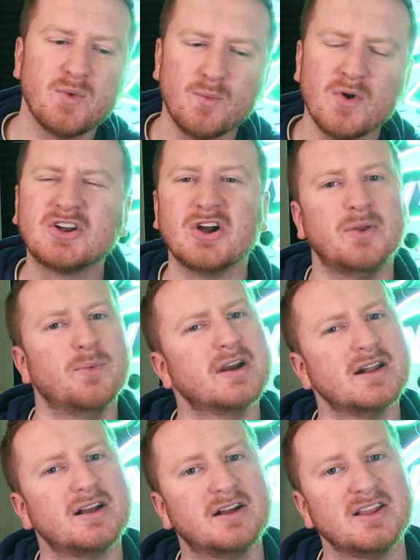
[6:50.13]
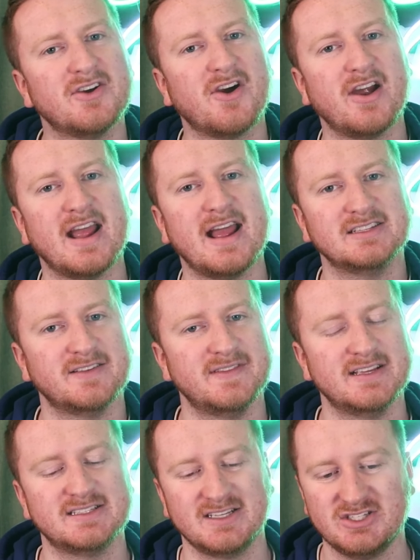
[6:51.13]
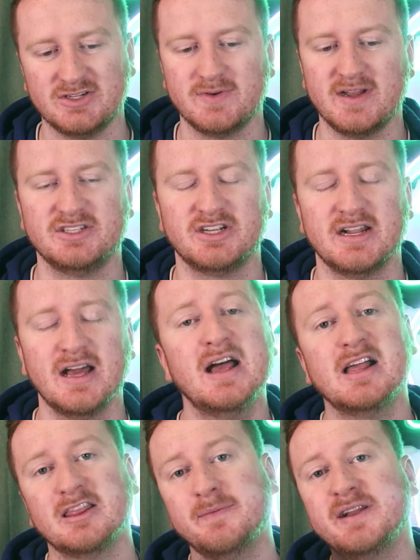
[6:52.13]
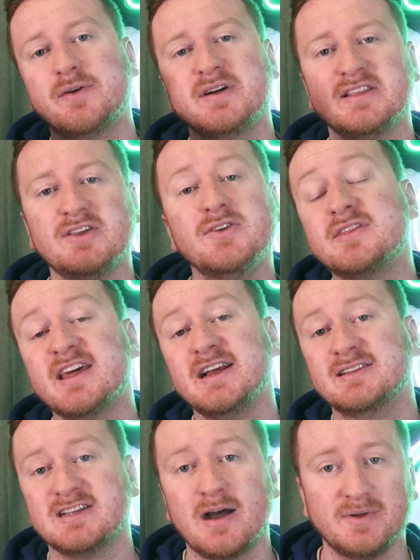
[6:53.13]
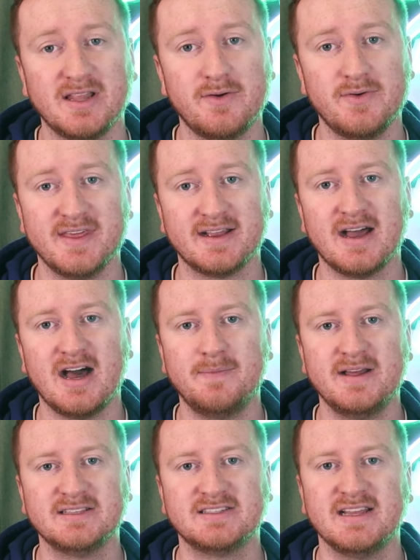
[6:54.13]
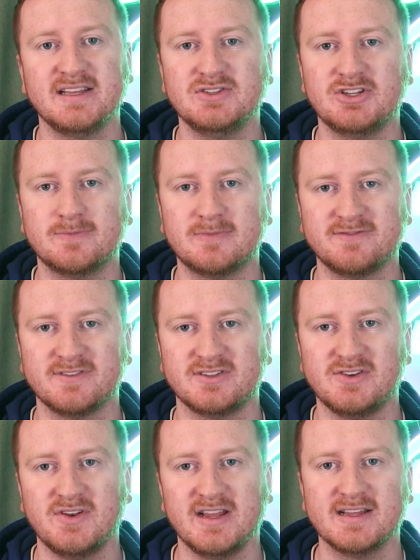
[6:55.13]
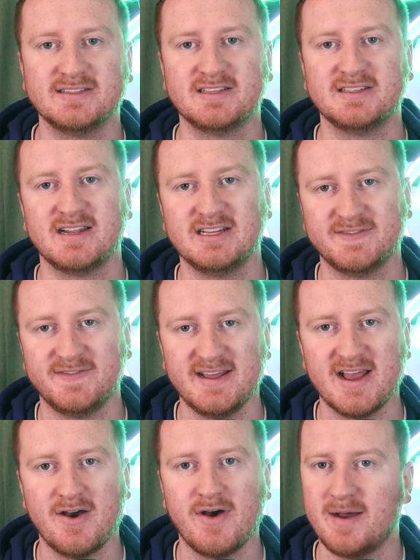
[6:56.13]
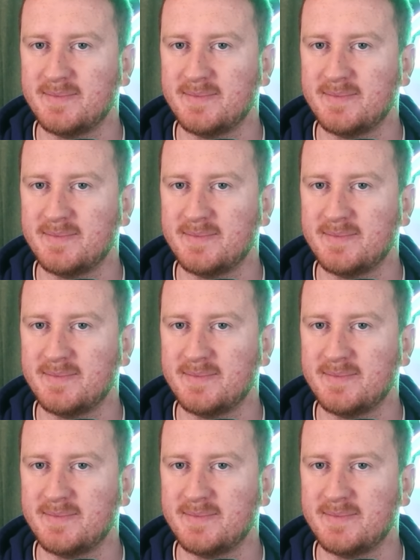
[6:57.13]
We're good. We're going to clear our hands of this situation. Let me know what you think down below in the comments. Thank you so much for tuning in to today's video.